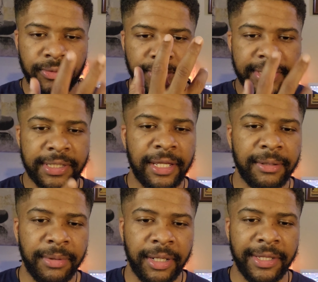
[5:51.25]
or this side of the
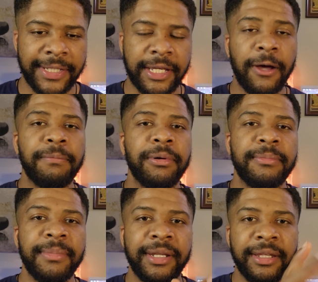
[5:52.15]
body that's output
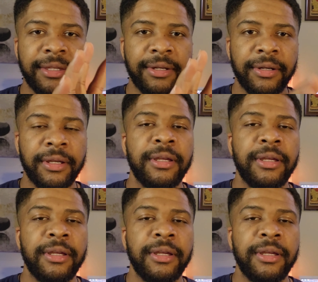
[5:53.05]
meeting their